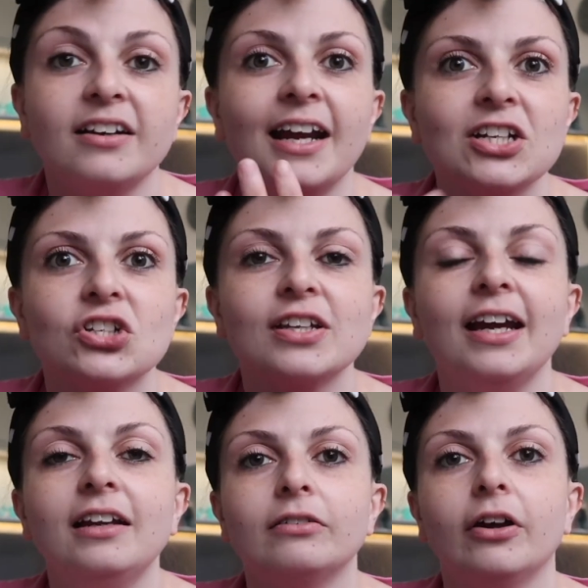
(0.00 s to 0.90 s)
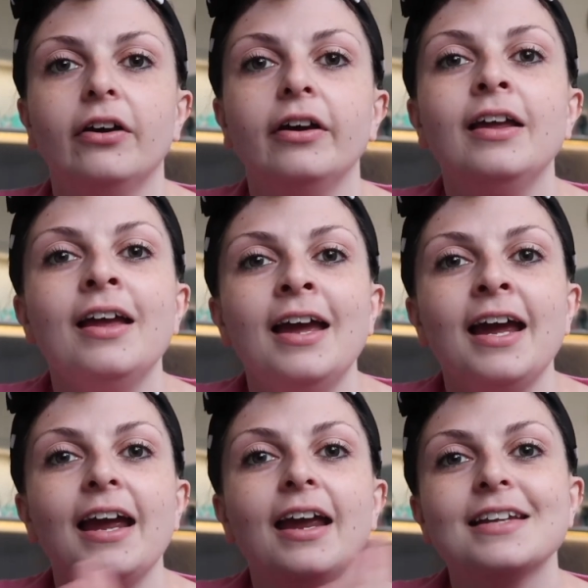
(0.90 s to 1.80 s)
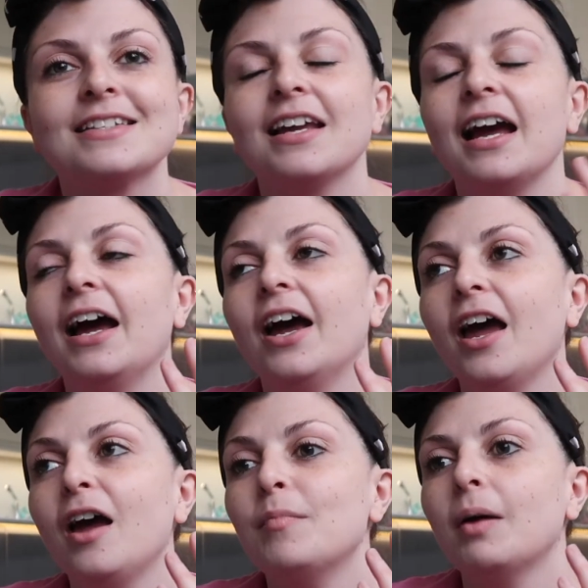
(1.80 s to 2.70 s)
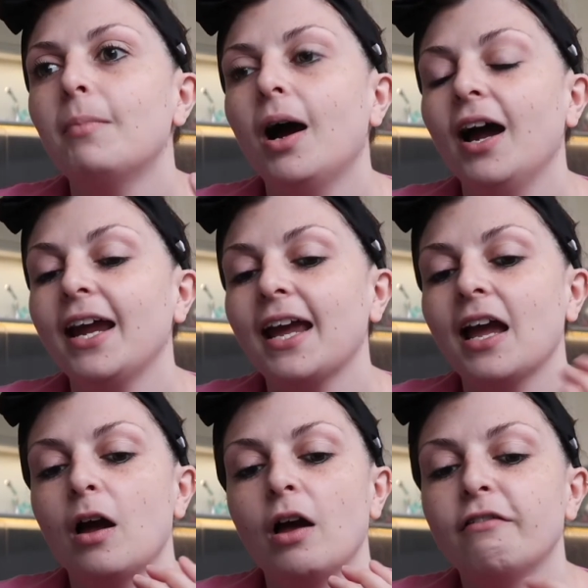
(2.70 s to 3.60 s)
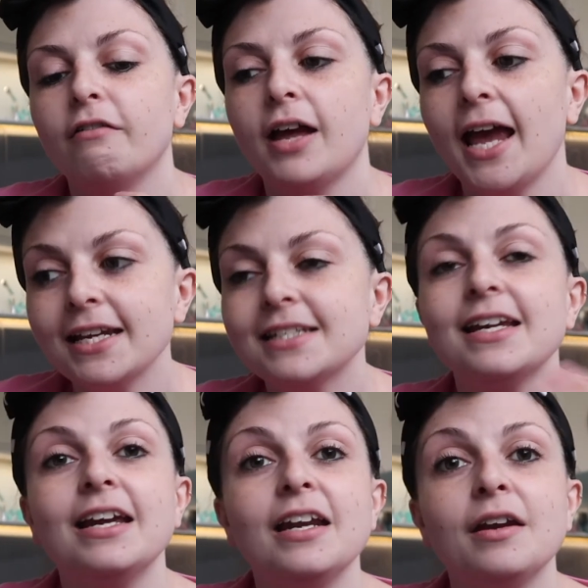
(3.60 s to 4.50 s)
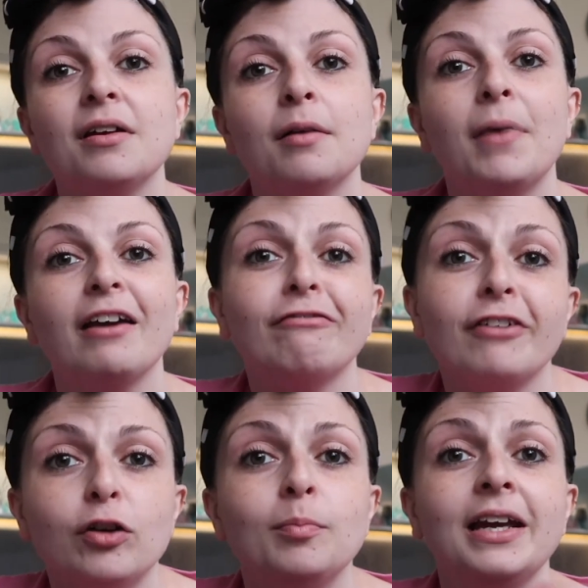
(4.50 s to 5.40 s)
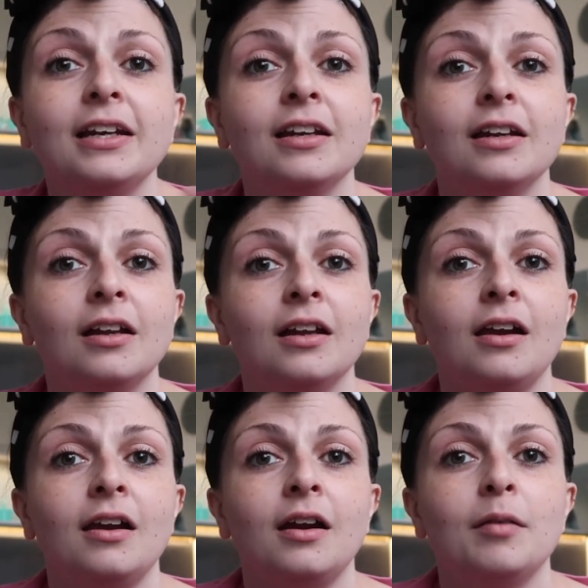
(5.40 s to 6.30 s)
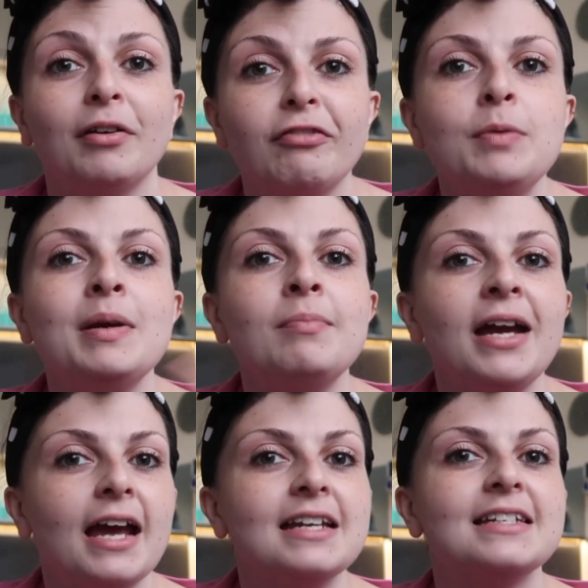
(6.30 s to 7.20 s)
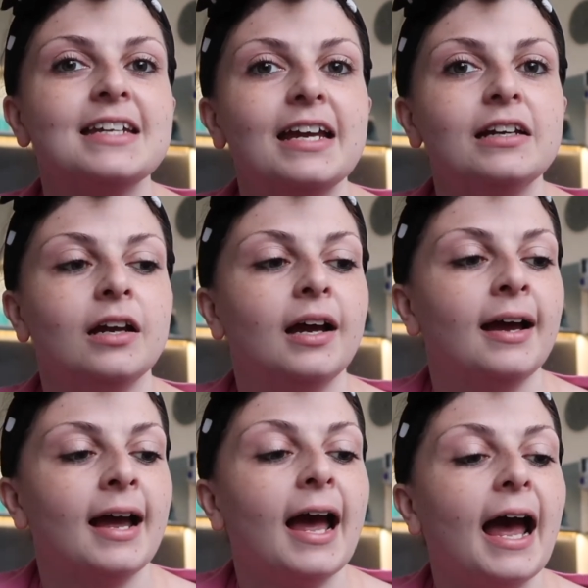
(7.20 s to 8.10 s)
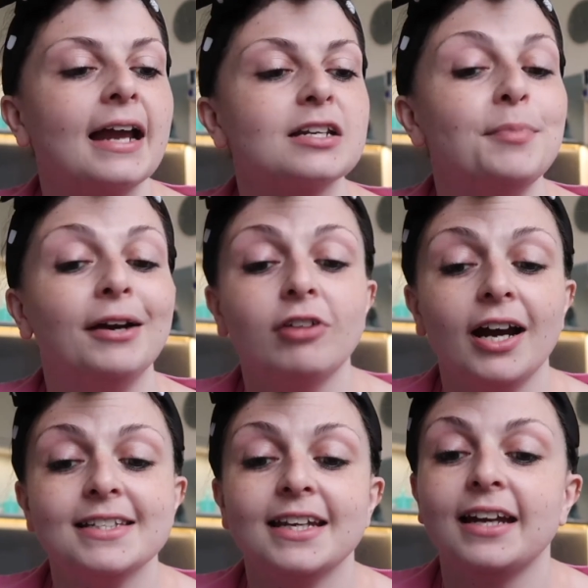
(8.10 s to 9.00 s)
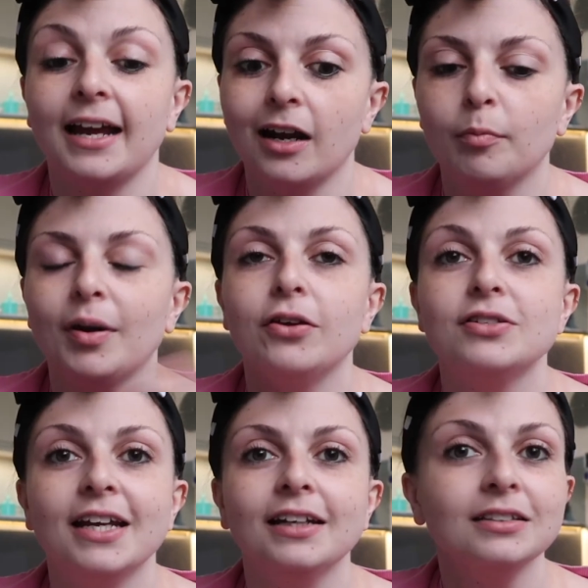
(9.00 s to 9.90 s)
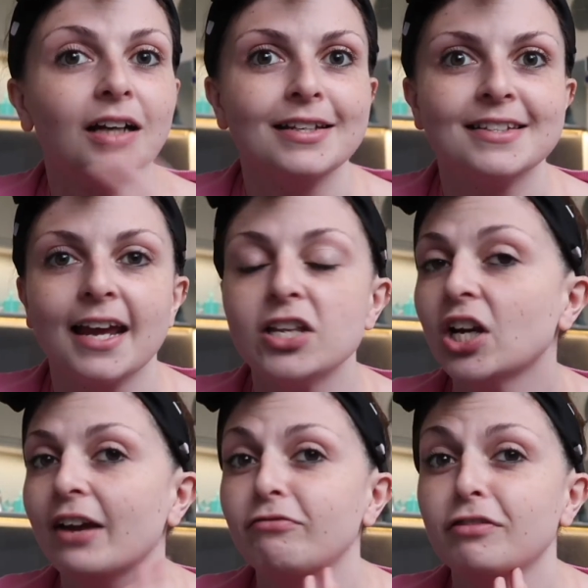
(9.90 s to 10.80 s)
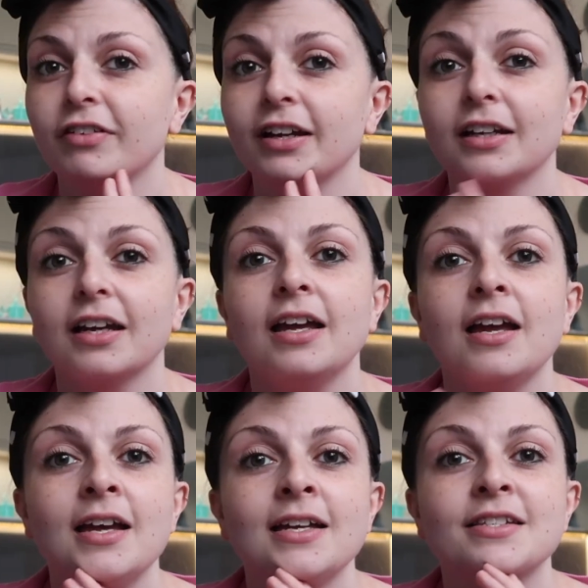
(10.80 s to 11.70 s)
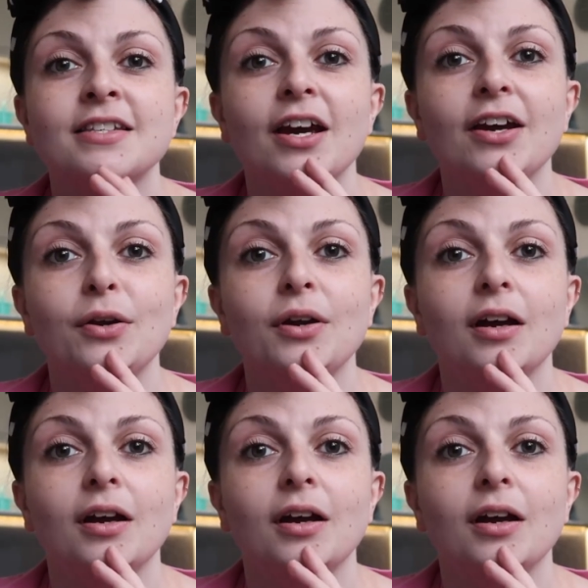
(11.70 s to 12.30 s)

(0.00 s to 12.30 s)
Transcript: I should say, is my editing, my filming, my editing, and my writing and uploading. I schedule everything. So